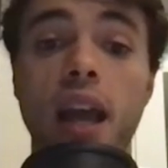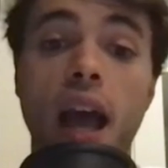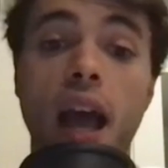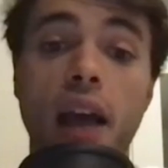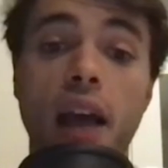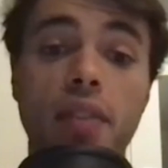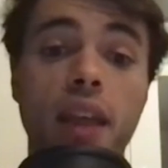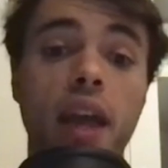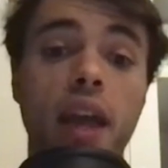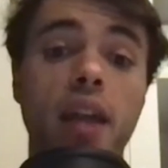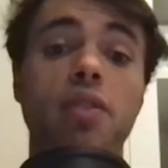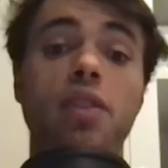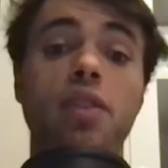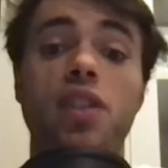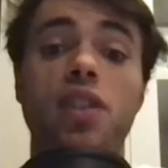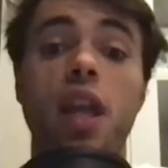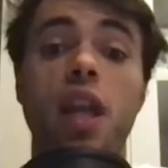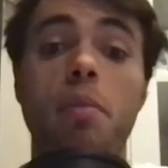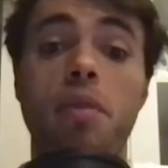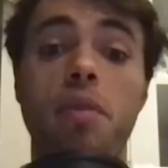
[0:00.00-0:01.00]
And then the
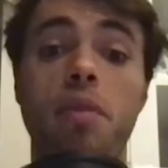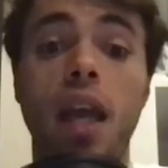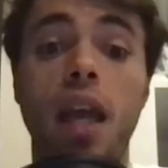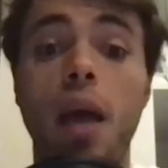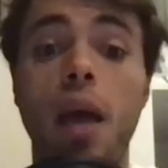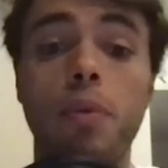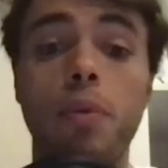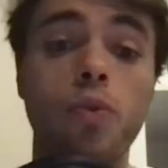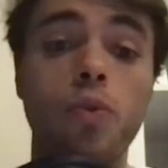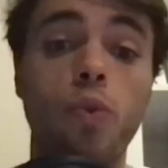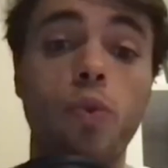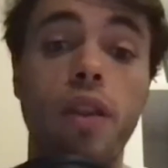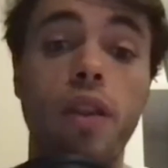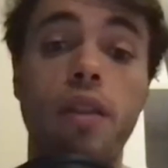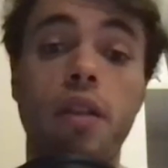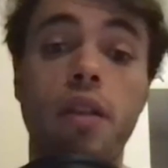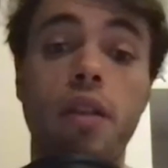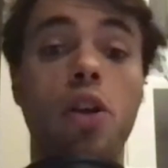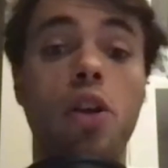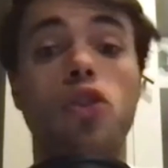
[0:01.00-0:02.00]
same thing happened
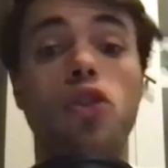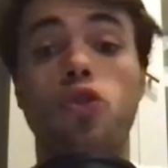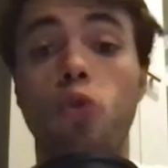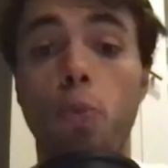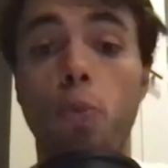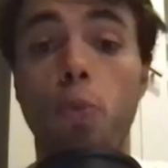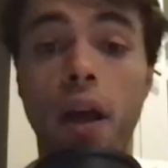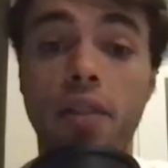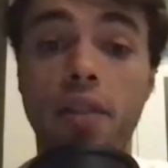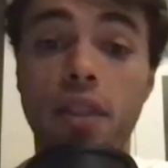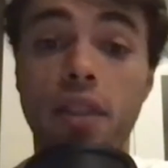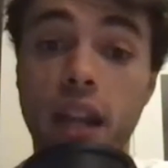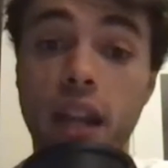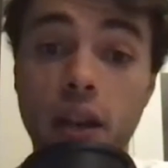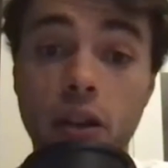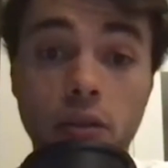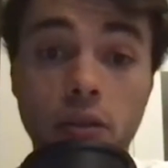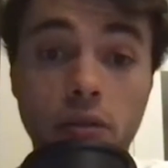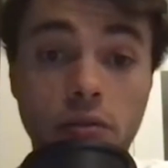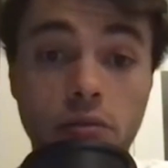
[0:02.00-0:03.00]
with Stupa and
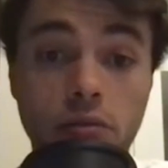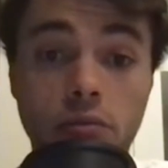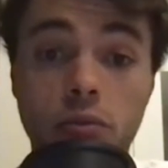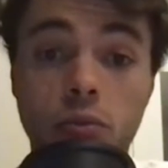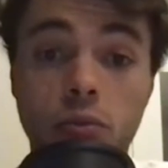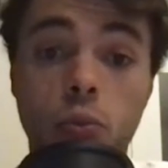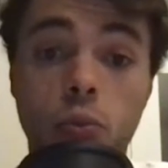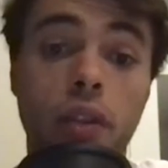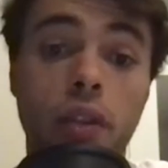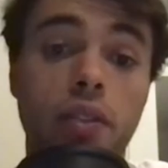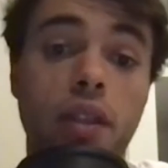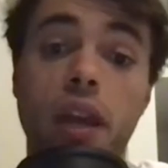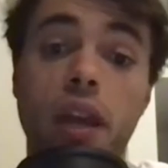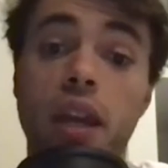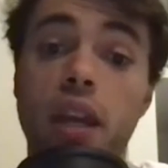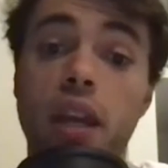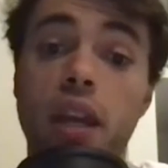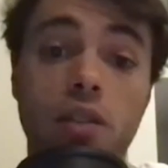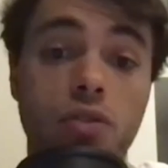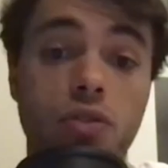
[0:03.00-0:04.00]
Dineno when
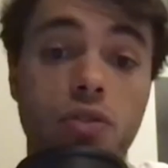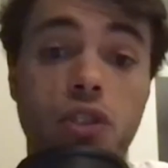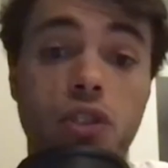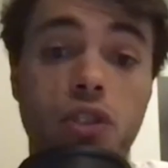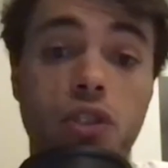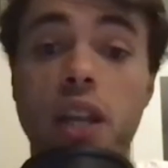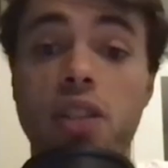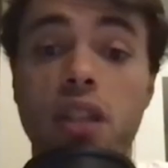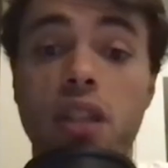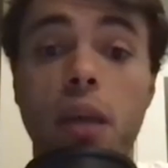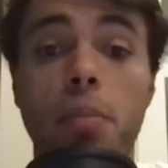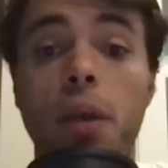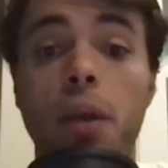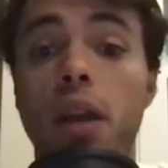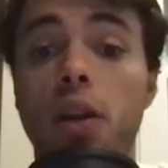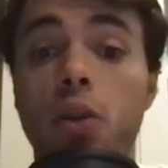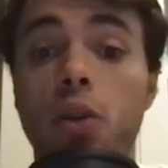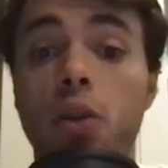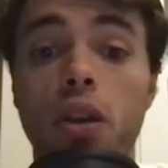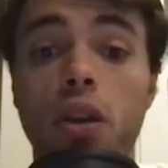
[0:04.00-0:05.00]
they chased Tapia
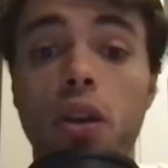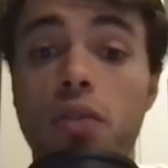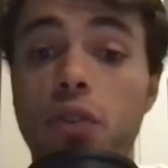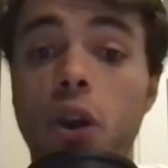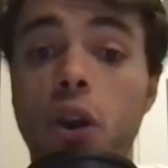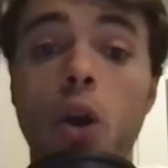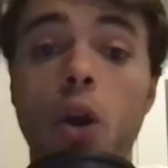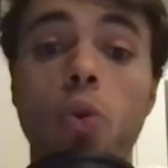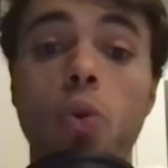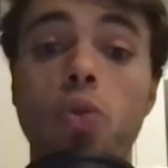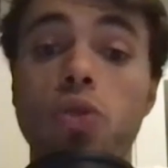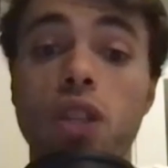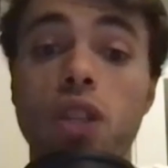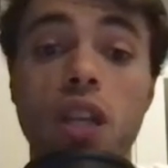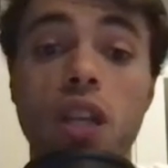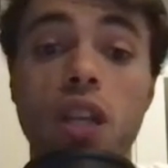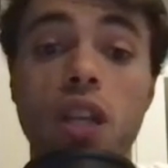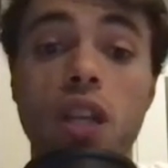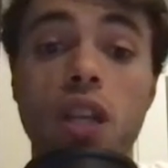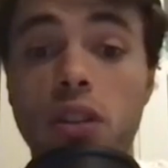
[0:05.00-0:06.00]
and Coello for a whole
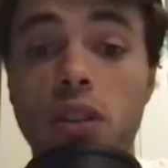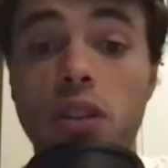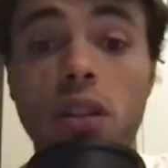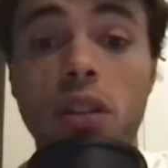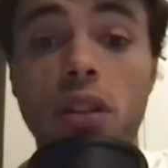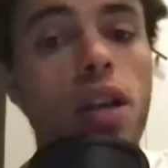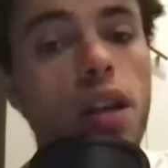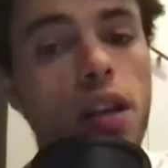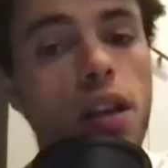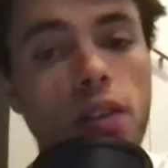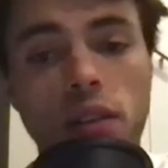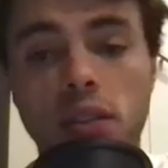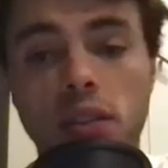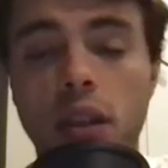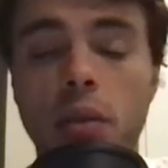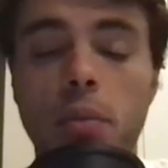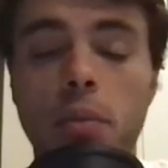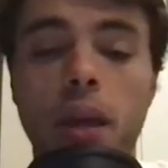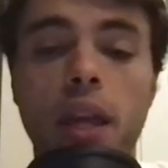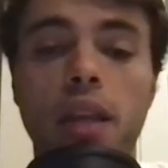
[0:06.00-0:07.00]
season. They
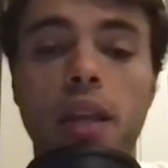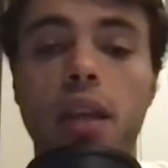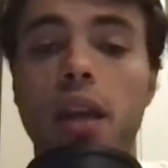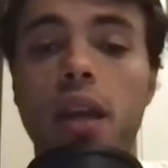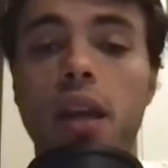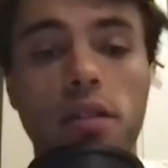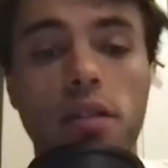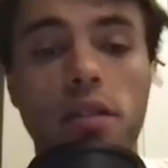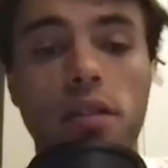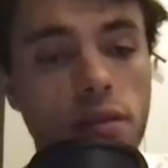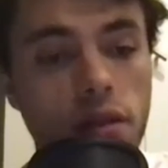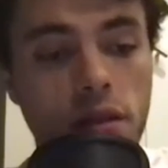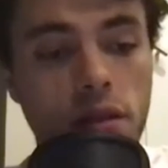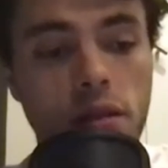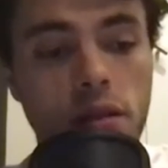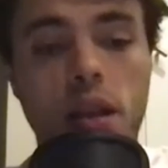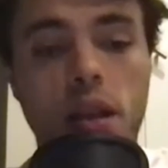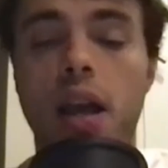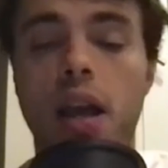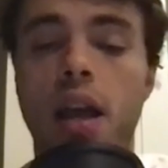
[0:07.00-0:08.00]
didn't make it
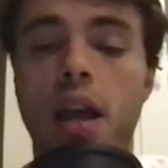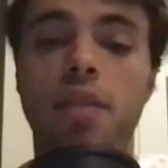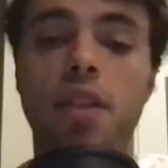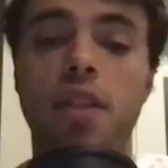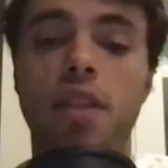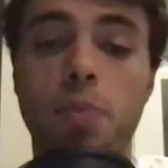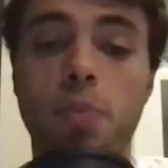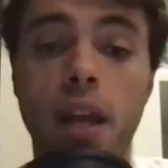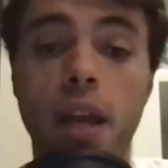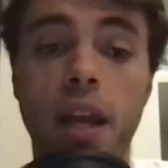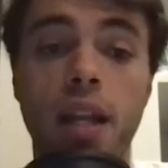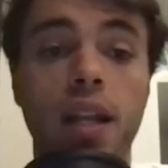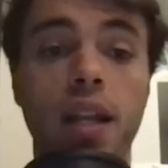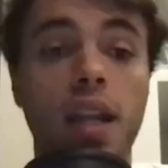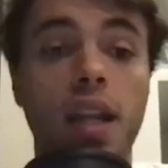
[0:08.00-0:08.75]
and they split.